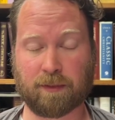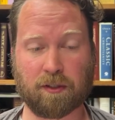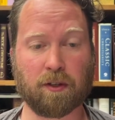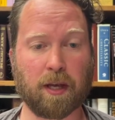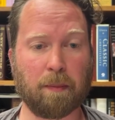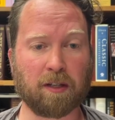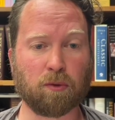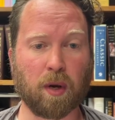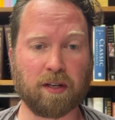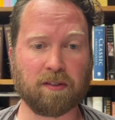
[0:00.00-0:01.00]
So that
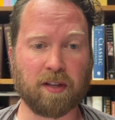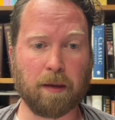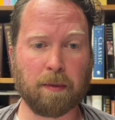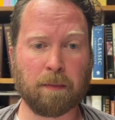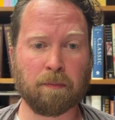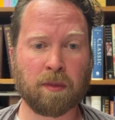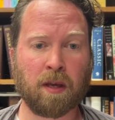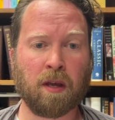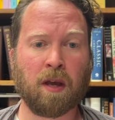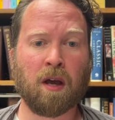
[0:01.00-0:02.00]
makes quite a statement.
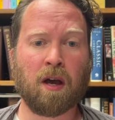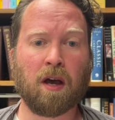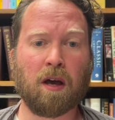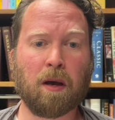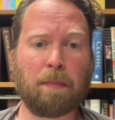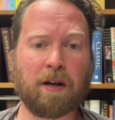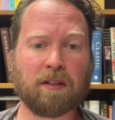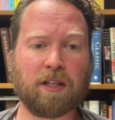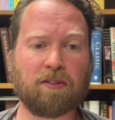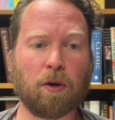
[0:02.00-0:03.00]

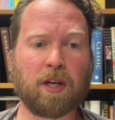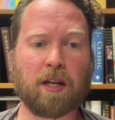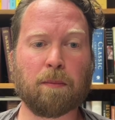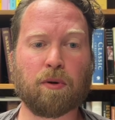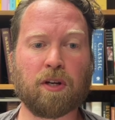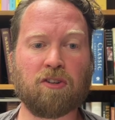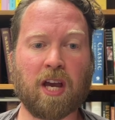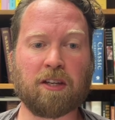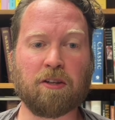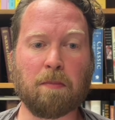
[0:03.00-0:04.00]
Apparently, it's okay to
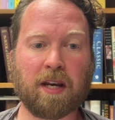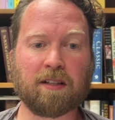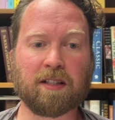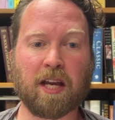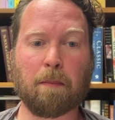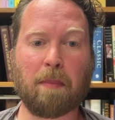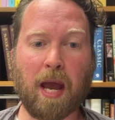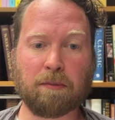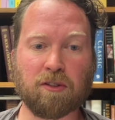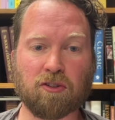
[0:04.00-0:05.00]
preach ecumenically at a
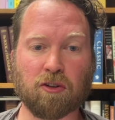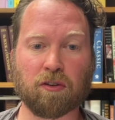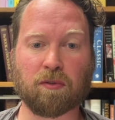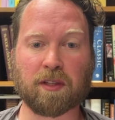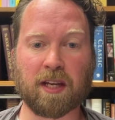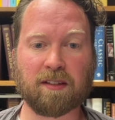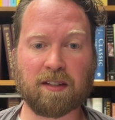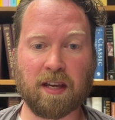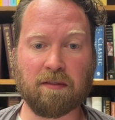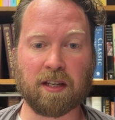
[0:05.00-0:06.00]
Baptist church for
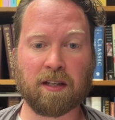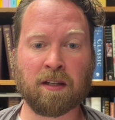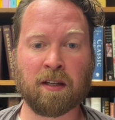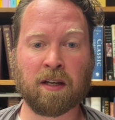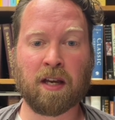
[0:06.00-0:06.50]
Thanksgiving